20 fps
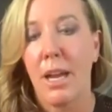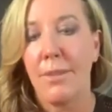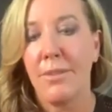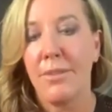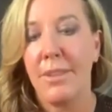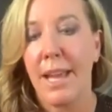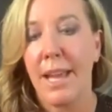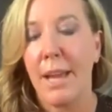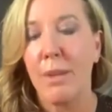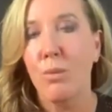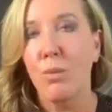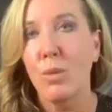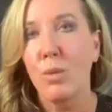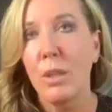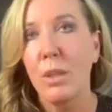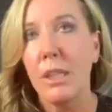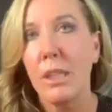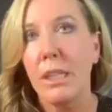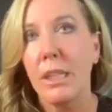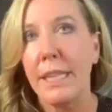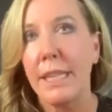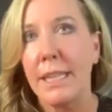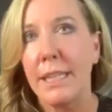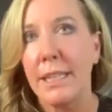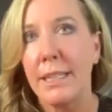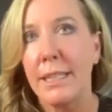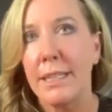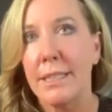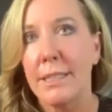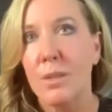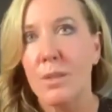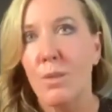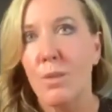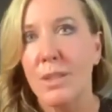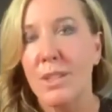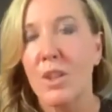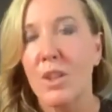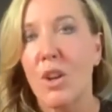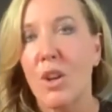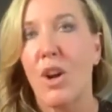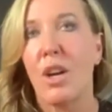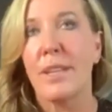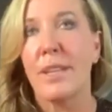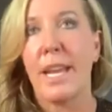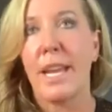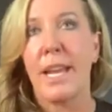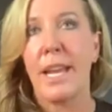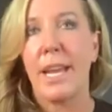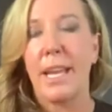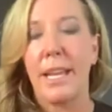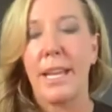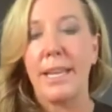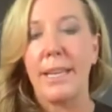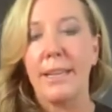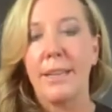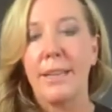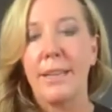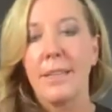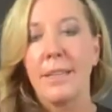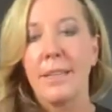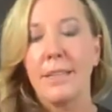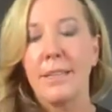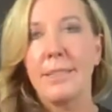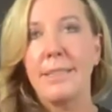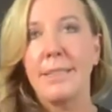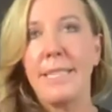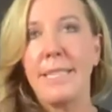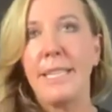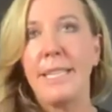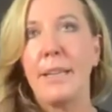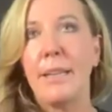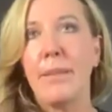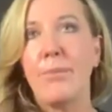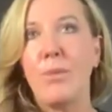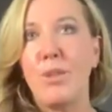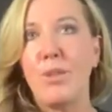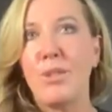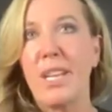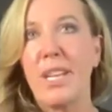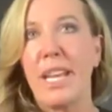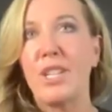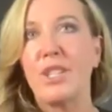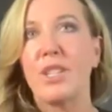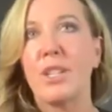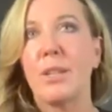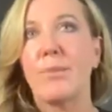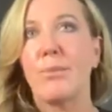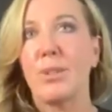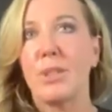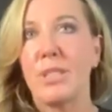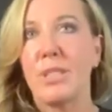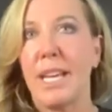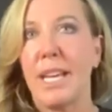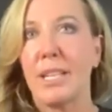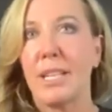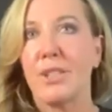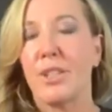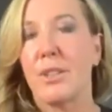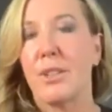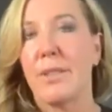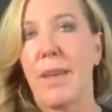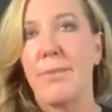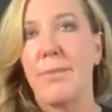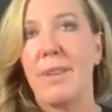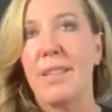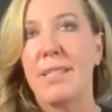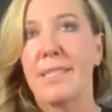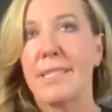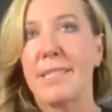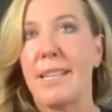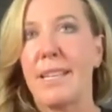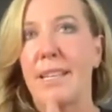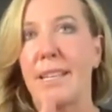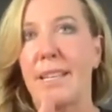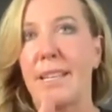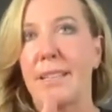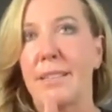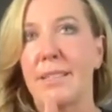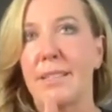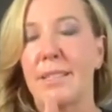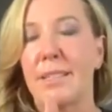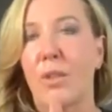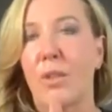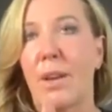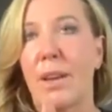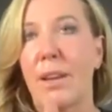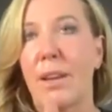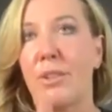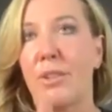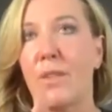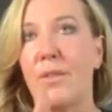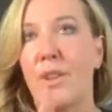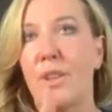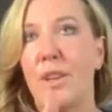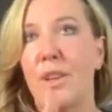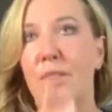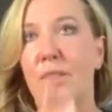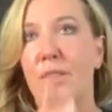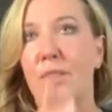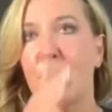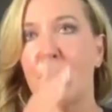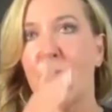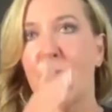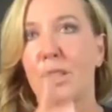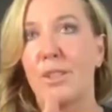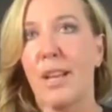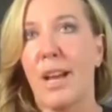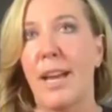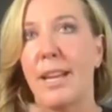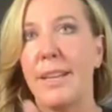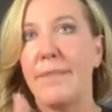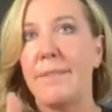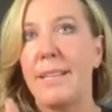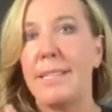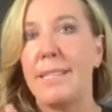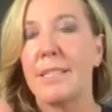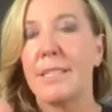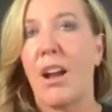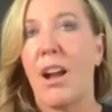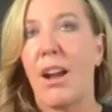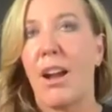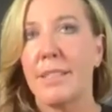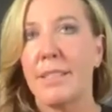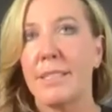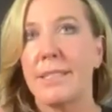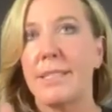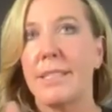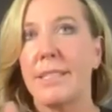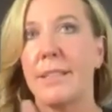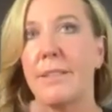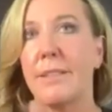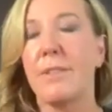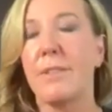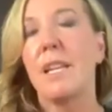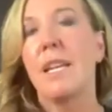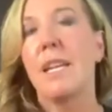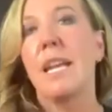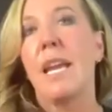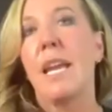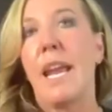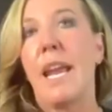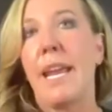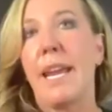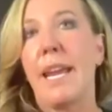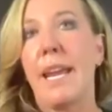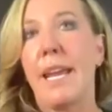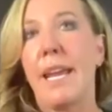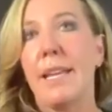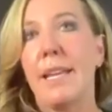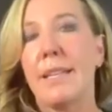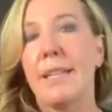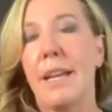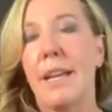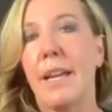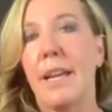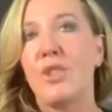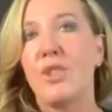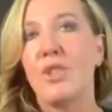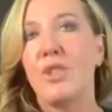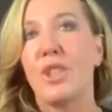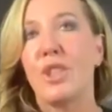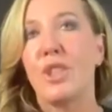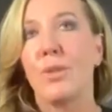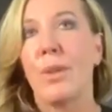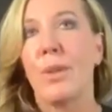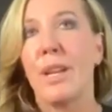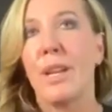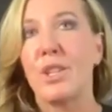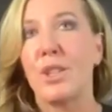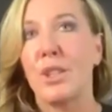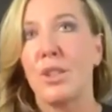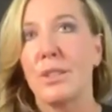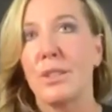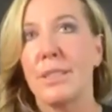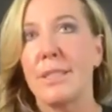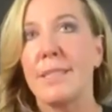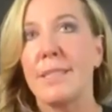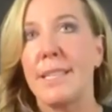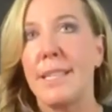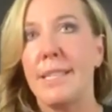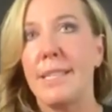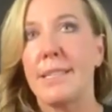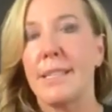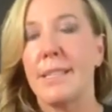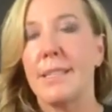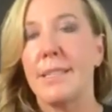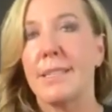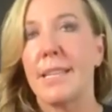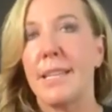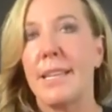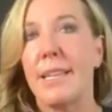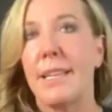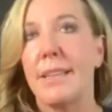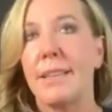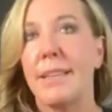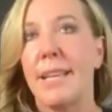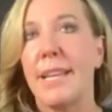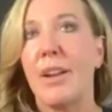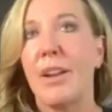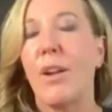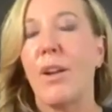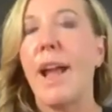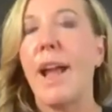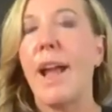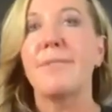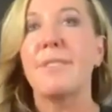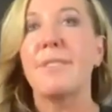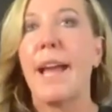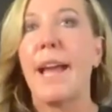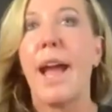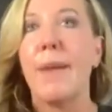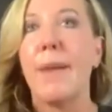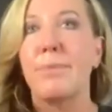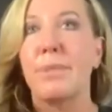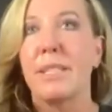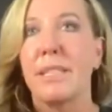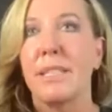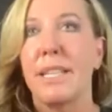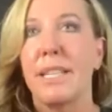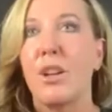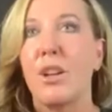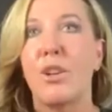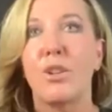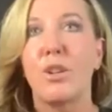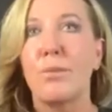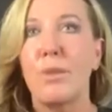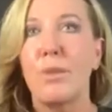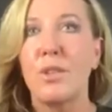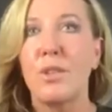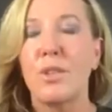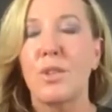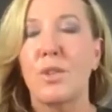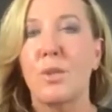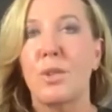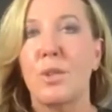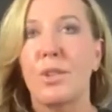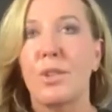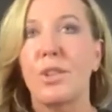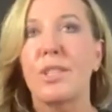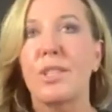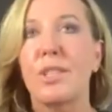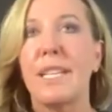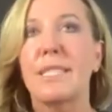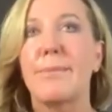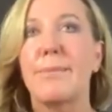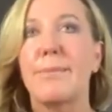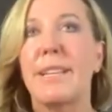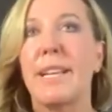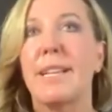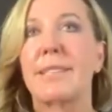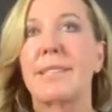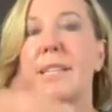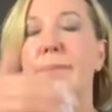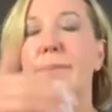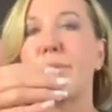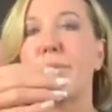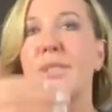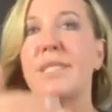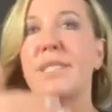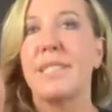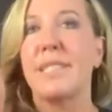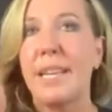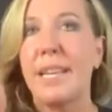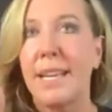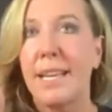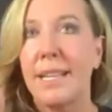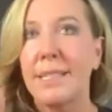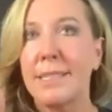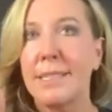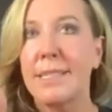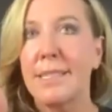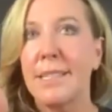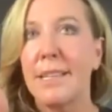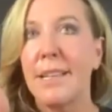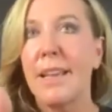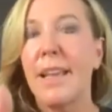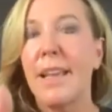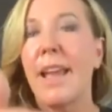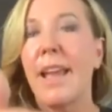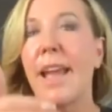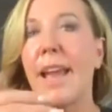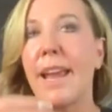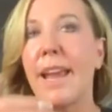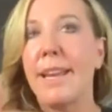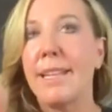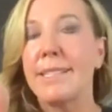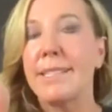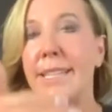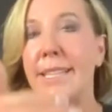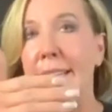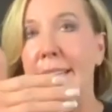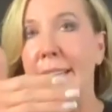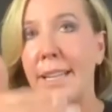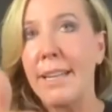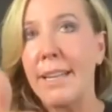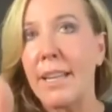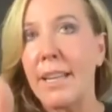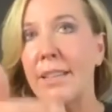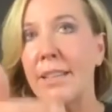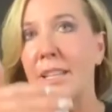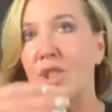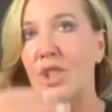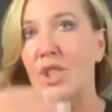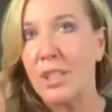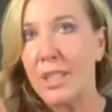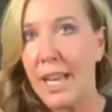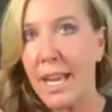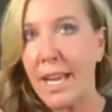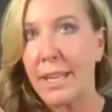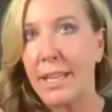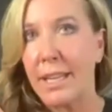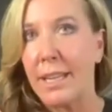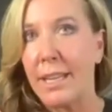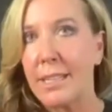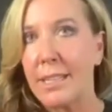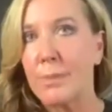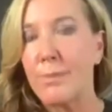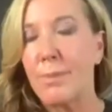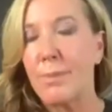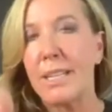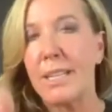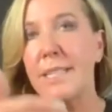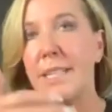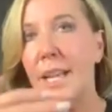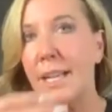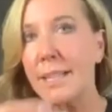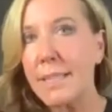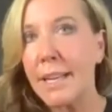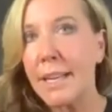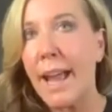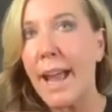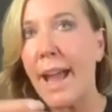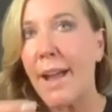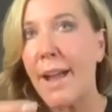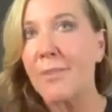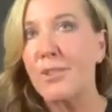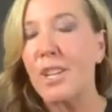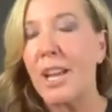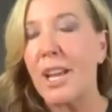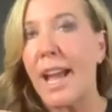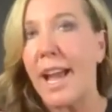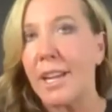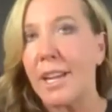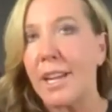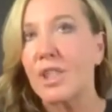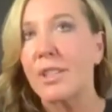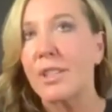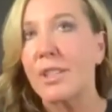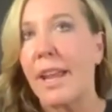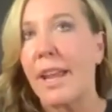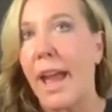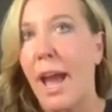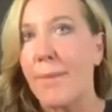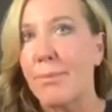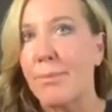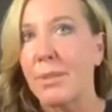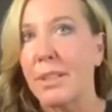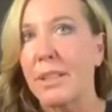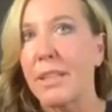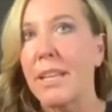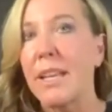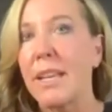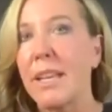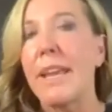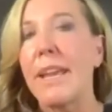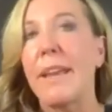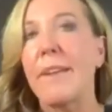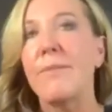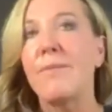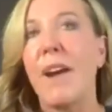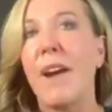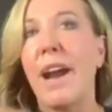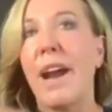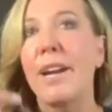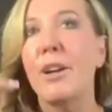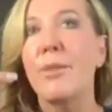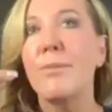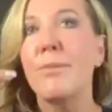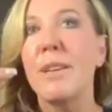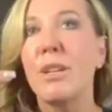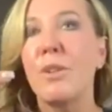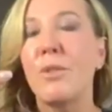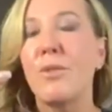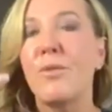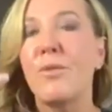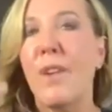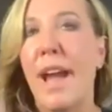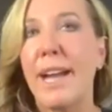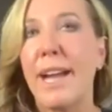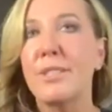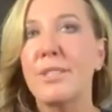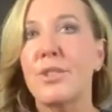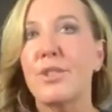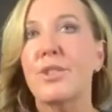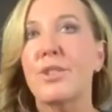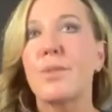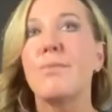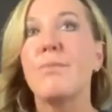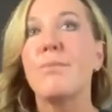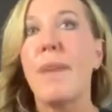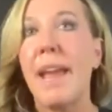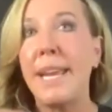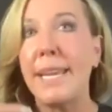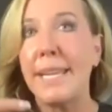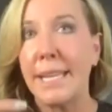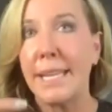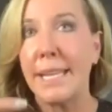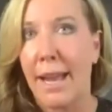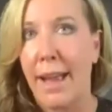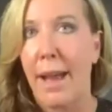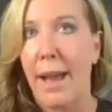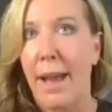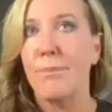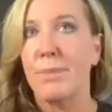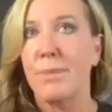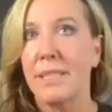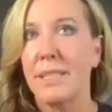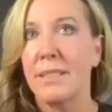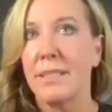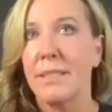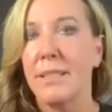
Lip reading: that really is what's called a DN mutation protector. And that means so I don't know if you know this, but a lot of these cognitive and generational diseases, they don't have to happen in autoimmune disorders. It's because it presents and it's in the genetics, but it doesn't have to actually happen. Environmental factors make it happen.